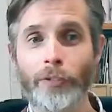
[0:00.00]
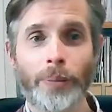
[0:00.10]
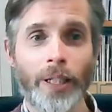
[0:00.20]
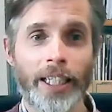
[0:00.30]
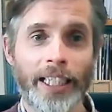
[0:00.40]

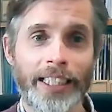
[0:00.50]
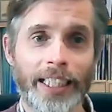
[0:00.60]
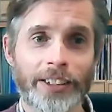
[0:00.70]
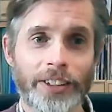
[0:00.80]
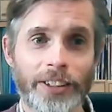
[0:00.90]
playing any
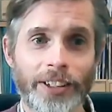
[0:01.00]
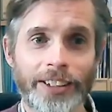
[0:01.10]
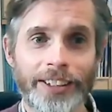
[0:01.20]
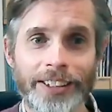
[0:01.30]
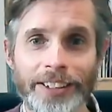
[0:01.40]

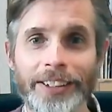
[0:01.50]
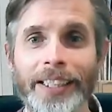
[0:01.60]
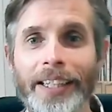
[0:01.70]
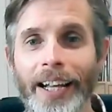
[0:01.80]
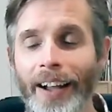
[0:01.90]
exercises,
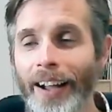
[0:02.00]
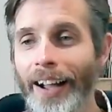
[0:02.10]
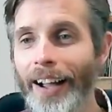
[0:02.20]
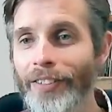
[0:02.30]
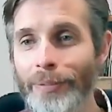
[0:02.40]

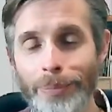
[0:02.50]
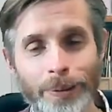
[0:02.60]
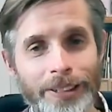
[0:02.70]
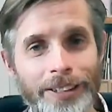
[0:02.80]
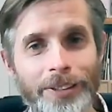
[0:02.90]
then
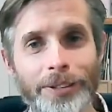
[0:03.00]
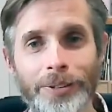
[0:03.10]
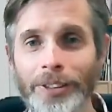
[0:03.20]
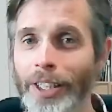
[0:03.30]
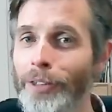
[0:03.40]
please do
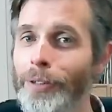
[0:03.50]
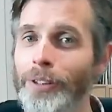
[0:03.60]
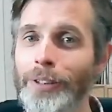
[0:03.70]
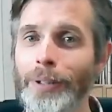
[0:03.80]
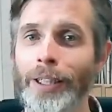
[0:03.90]
so
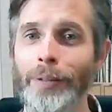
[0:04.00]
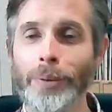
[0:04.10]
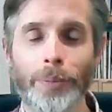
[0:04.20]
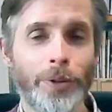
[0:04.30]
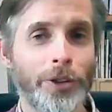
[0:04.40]
and put
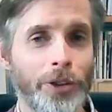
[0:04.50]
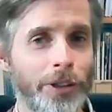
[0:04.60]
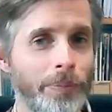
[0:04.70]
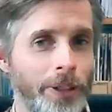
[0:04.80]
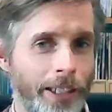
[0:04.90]
them on
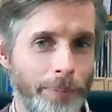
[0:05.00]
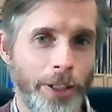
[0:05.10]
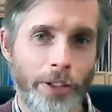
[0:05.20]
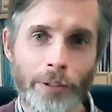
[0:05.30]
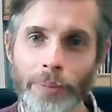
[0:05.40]
YouTube, tag me
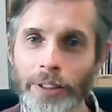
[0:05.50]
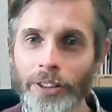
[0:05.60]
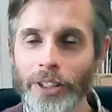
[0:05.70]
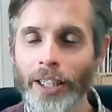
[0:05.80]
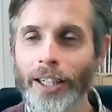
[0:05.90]
in them, and
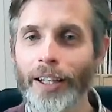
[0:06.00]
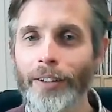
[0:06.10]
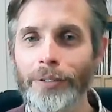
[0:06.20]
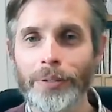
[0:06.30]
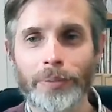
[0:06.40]

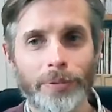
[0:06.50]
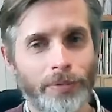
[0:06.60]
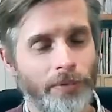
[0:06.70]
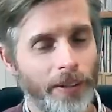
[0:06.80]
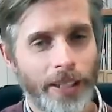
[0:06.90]
I'd
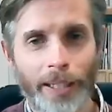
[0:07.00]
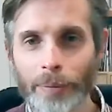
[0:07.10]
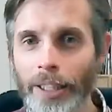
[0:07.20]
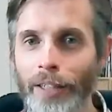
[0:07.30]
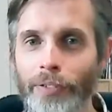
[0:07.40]
very
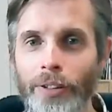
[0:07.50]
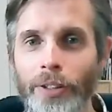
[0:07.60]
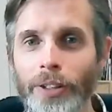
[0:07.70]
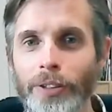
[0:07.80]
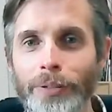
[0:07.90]
happily have a
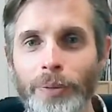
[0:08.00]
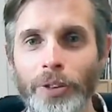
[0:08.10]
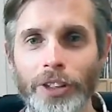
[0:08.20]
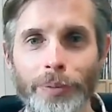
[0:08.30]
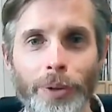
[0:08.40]
look at them and
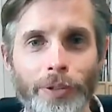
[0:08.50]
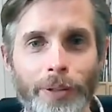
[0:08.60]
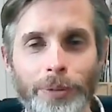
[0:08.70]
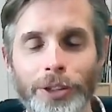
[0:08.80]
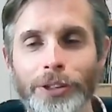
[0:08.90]
see what you're
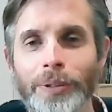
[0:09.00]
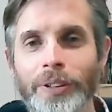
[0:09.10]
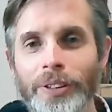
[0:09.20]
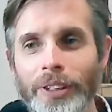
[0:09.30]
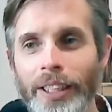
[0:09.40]
up to and
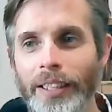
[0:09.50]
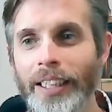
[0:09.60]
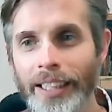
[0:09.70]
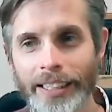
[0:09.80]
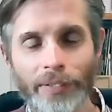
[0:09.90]

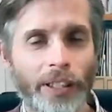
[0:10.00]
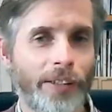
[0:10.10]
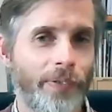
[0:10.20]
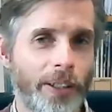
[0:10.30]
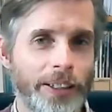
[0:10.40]
give any
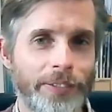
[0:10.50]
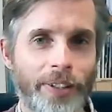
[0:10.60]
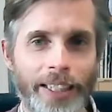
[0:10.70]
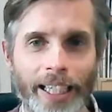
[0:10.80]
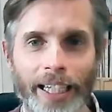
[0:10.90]
advice if I
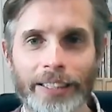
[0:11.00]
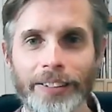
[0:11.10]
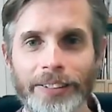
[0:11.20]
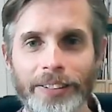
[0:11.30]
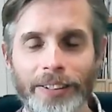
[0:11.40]
can
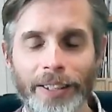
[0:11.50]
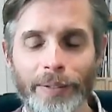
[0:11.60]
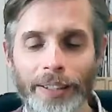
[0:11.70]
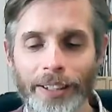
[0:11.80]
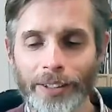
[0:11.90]
and
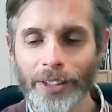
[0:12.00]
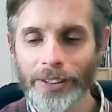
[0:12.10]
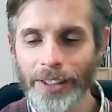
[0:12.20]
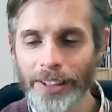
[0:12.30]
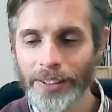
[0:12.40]
that kind of thing.